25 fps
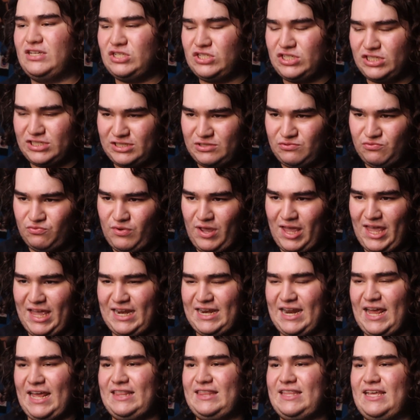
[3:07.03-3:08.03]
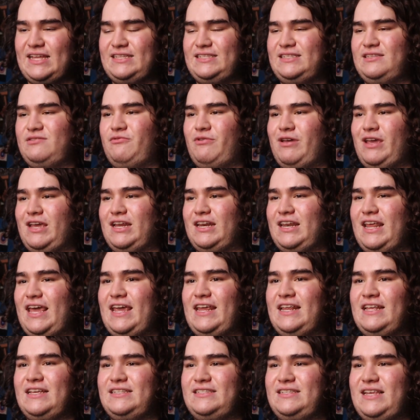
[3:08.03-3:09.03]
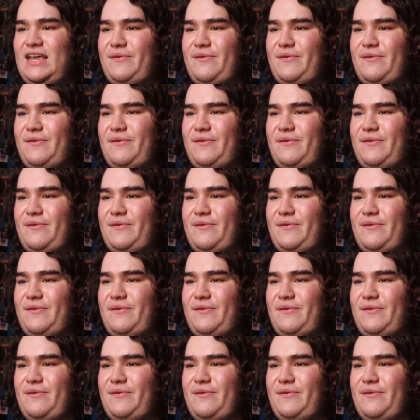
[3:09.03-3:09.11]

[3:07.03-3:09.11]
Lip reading: just reignite his